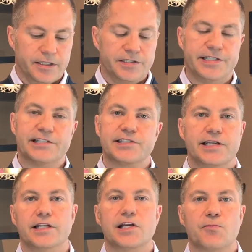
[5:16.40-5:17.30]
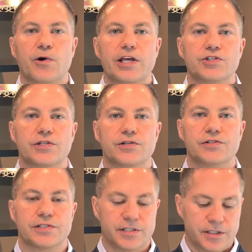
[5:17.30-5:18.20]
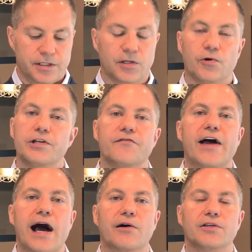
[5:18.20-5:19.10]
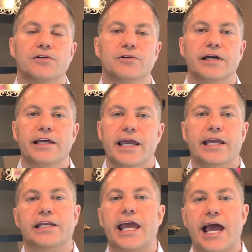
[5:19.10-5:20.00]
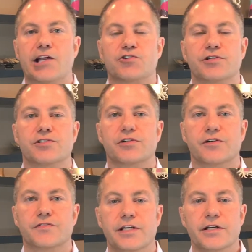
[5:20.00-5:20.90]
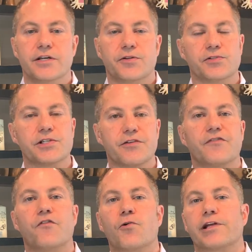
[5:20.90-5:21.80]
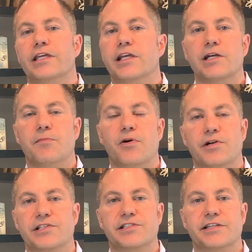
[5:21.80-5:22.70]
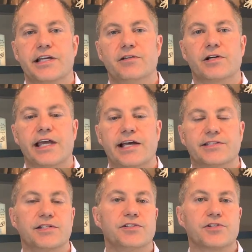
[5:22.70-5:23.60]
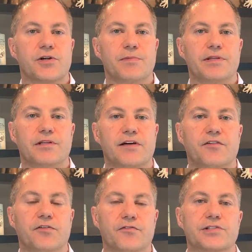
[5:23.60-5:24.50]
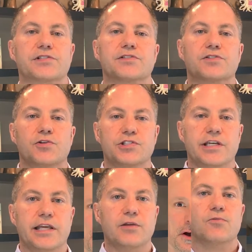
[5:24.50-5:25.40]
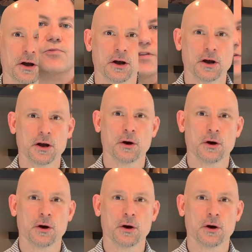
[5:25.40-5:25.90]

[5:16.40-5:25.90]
debt to income ratios, loan to value, and cash reserves. Those are the 4 key components that they look at to determine the level of risk associated with you.